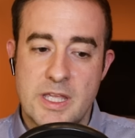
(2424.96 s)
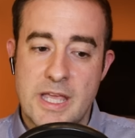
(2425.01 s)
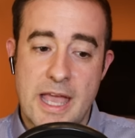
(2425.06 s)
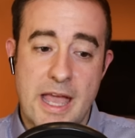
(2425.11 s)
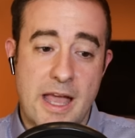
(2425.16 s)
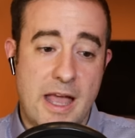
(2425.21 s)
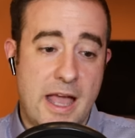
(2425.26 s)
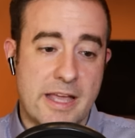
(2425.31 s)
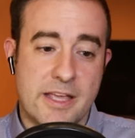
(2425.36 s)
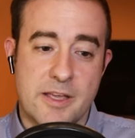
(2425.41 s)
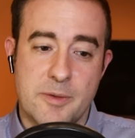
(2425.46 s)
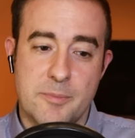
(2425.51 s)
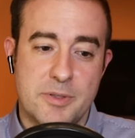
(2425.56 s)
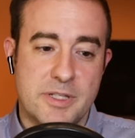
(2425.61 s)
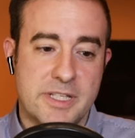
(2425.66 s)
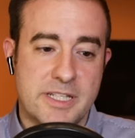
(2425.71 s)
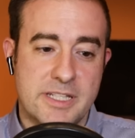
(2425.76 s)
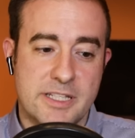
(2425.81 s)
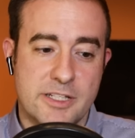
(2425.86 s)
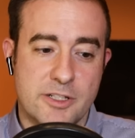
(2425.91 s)
Yeah, I
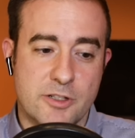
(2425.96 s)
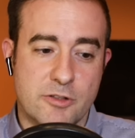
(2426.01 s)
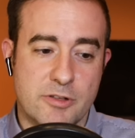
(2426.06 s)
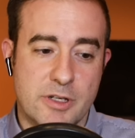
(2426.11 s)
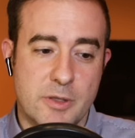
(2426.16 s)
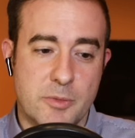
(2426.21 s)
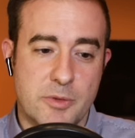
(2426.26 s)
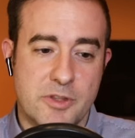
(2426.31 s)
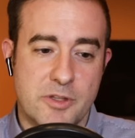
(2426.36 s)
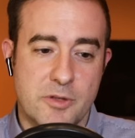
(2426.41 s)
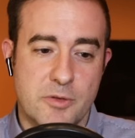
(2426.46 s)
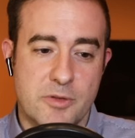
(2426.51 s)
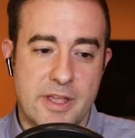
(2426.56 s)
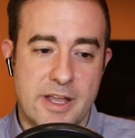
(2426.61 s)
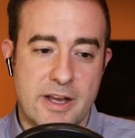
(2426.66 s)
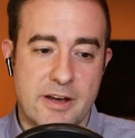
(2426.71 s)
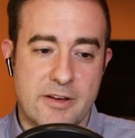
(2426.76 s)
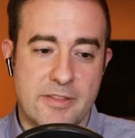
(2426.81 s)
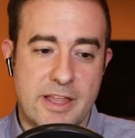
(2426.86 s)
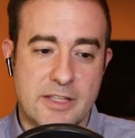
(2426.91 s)
completely agree with you
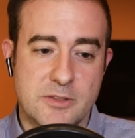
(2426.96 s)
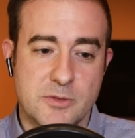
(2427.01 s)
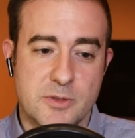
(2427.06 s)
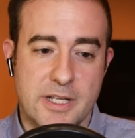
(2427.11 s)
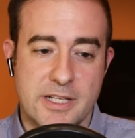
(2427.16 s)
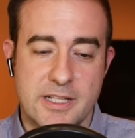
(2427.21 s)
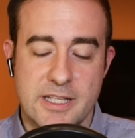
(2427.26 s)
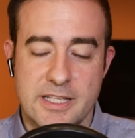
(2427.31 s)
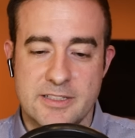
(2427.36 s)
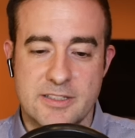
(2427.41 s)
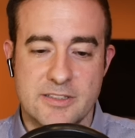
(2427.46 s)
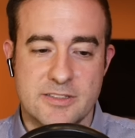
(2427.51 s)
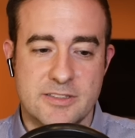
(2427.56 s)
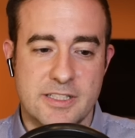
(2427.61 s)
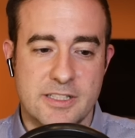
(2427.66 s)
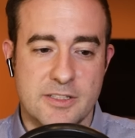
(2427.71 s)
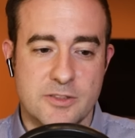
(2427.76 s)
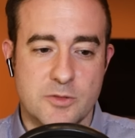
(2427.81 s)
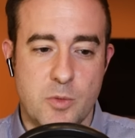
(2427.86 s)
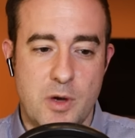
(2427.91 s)
there. That's what I'd like to
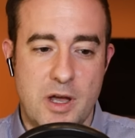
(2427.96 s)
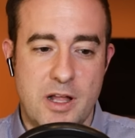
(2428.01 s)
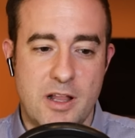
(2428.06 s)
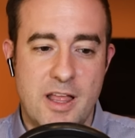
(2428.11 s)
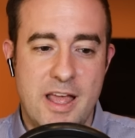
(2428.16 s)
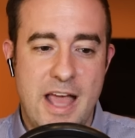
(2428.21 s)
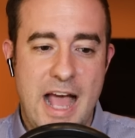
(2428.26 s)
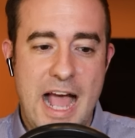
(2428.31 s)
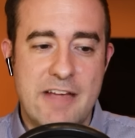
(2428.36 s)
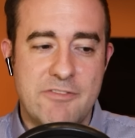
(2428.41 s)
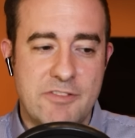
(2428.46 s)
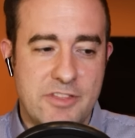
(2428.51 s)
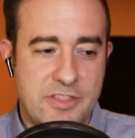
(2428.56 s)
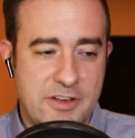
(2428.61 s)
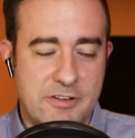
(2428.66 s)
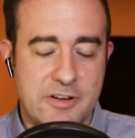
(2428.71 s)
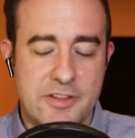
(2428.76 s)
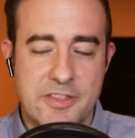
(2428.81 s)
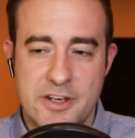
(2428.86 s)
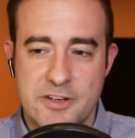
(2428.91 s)
see as well. I have a
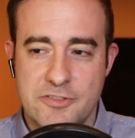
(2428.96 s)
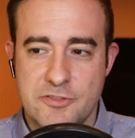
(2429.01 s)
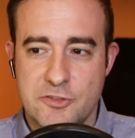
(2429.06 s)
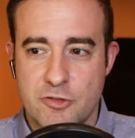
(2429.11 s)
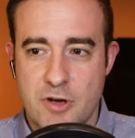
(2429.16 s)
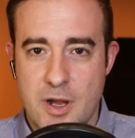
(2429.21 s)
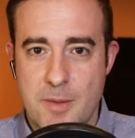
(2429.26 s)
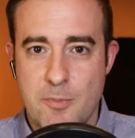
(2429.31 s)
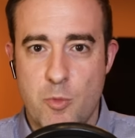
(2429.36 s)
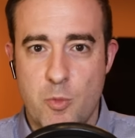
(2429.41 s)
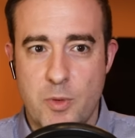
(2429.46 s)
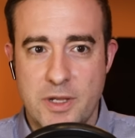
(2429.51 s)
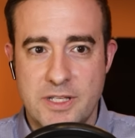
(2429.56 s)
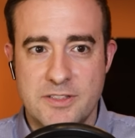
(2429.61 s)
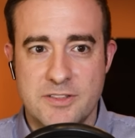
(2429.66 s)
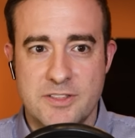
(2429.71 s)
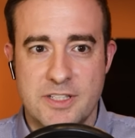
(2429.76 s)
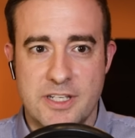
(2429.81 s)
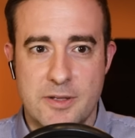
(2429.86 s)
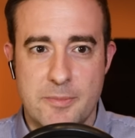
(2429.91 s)
theory that if Trump
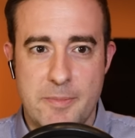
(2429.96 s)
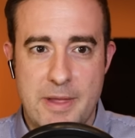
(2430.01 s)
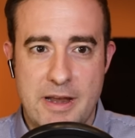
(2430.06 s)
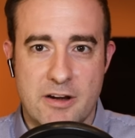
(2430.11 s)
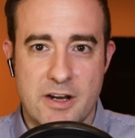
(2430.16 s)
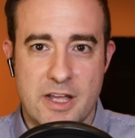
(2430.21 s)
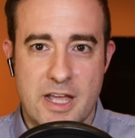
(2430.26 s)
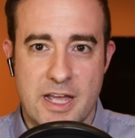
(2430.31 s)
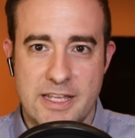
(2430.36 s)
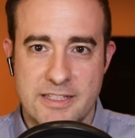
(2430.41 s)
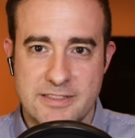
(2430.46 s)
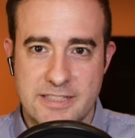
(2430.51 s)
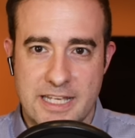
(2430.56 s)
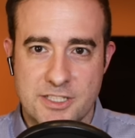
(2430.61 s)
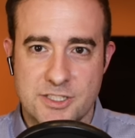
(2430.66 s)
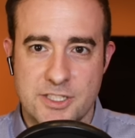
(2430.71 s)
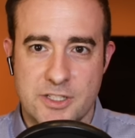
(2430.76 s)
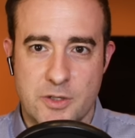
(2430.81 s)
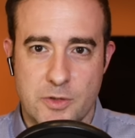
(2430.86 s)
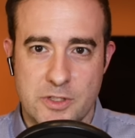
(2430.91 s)
wins in America, it's
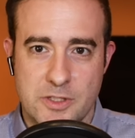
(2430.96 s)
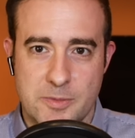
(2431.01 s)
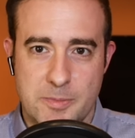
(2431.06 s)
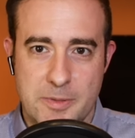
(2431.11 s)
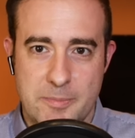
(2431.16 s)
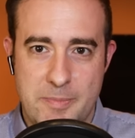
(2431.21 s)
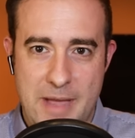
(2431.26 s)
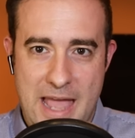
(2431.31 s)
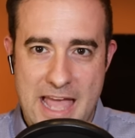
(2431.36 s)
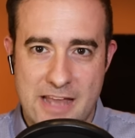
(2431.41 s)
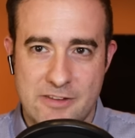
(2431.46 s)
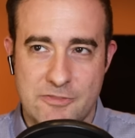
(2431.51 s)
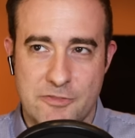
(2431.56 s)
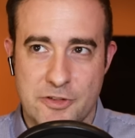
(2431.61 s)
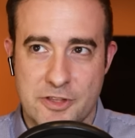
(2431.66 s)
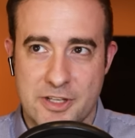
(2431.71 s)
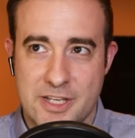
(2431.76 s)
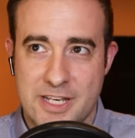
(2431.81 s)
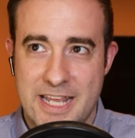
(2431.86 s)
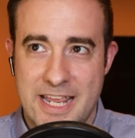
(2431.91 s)
actually going to be bad
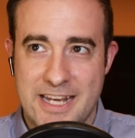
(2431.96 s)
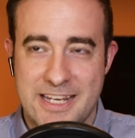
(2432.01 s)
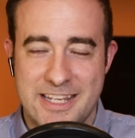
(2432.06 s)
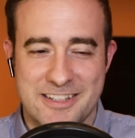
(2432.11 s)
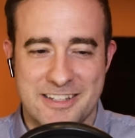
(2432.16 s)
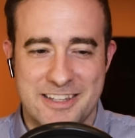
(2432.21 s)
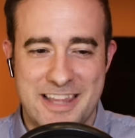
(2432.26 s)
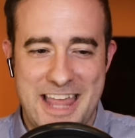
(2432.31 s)
for the Canadian